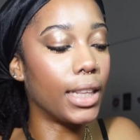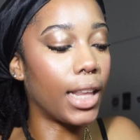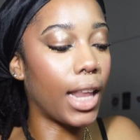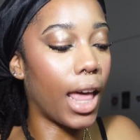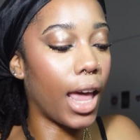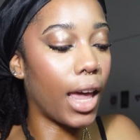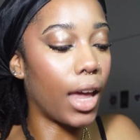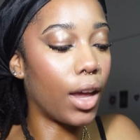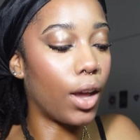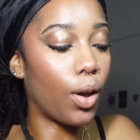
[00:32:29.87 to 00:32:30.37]

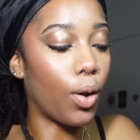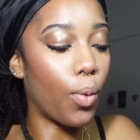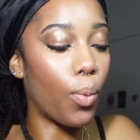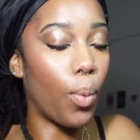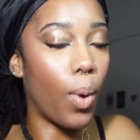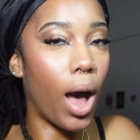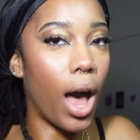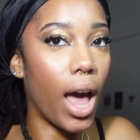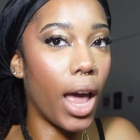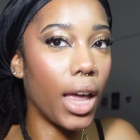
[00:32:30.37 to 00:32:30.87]
like,
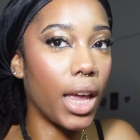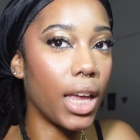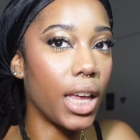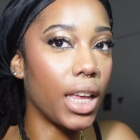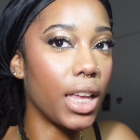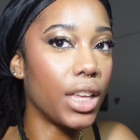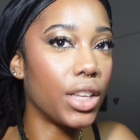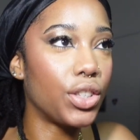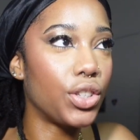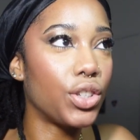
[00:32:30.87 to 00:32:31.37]
why
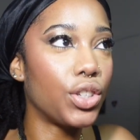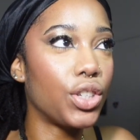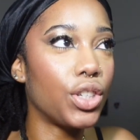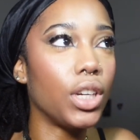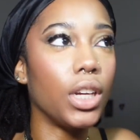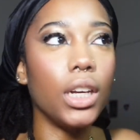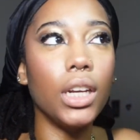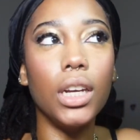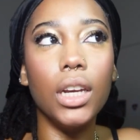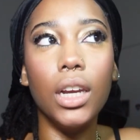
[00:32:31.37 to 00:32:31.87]
is
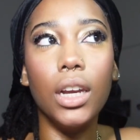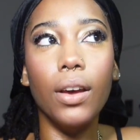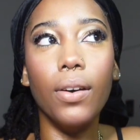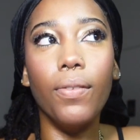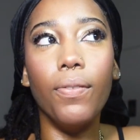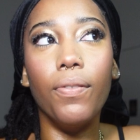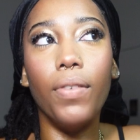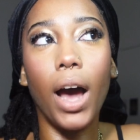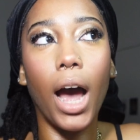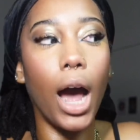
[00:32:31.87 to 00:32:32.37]
she
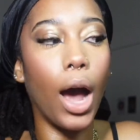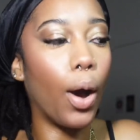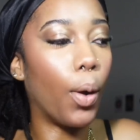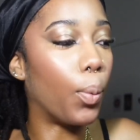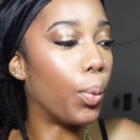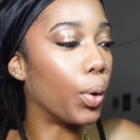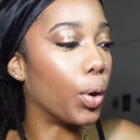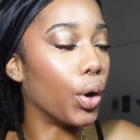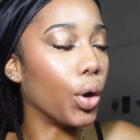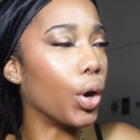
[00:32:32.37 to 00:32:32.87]

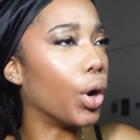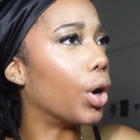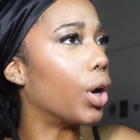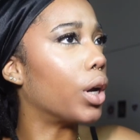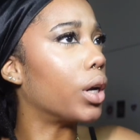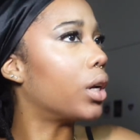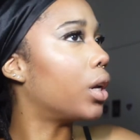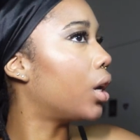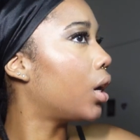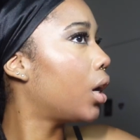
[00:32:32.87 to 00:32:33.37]

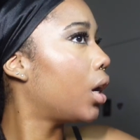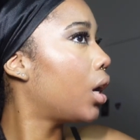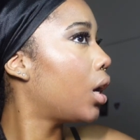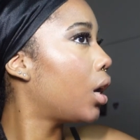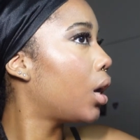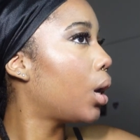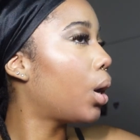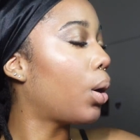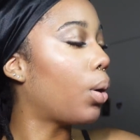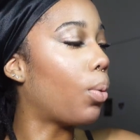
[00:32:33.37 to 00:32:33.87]
devoured?
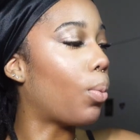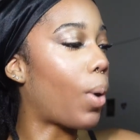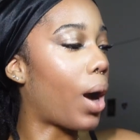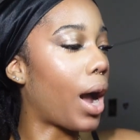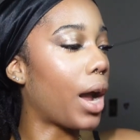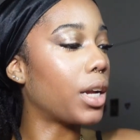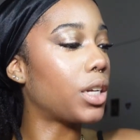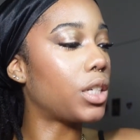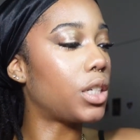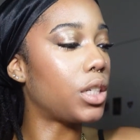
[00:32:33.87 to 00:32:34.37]

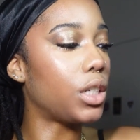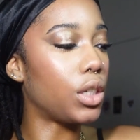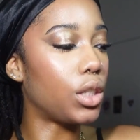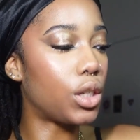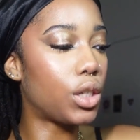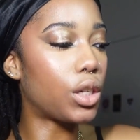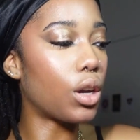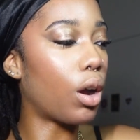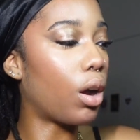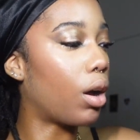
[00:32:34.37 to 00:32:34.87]
Why is she
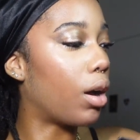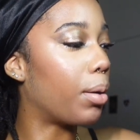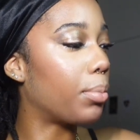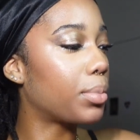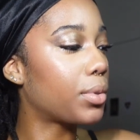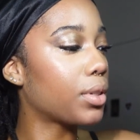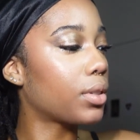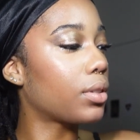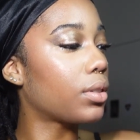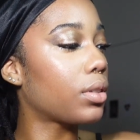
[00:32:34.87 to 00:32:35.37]

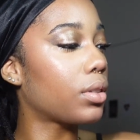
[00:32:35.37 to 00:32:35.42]
chomped?